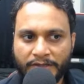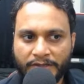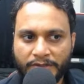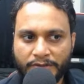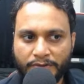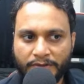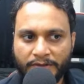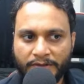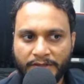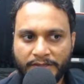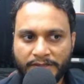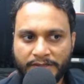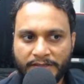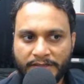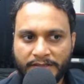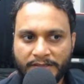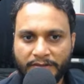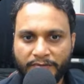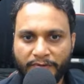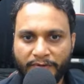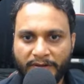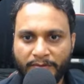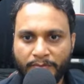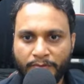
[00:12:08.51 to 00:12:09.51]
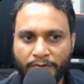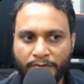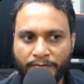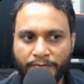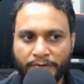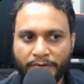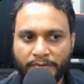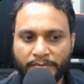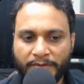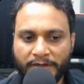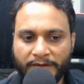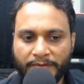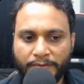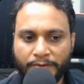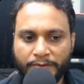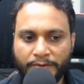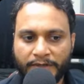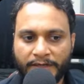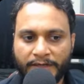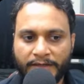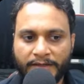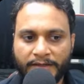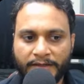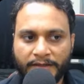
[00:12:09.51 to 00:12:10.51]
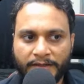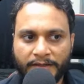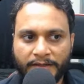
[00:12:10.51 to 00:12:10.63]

So in this case, if I move from left to right,